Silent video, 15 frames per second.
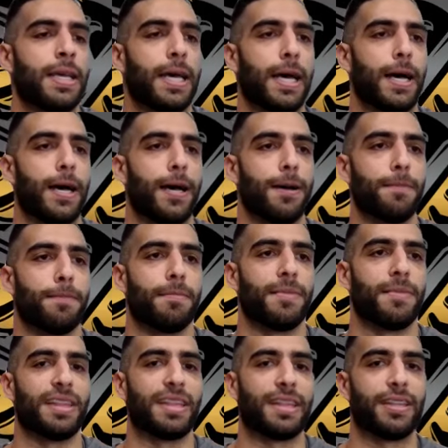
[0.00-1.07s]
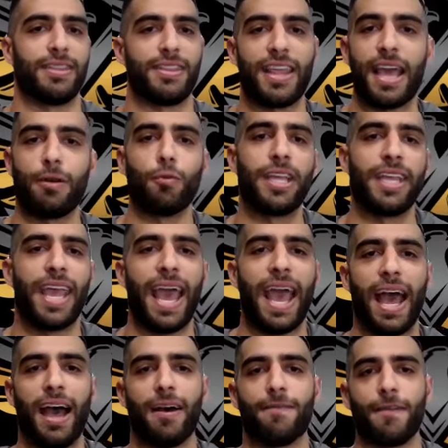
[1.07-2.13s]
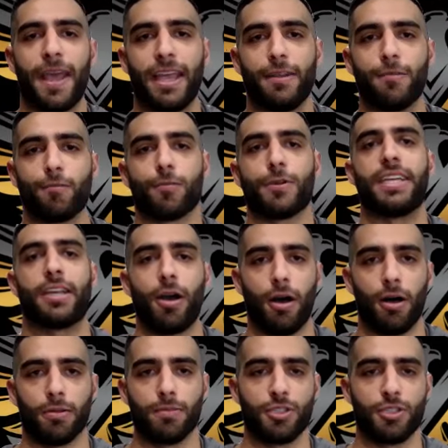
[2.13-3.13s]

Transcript: Um, then we have a recall.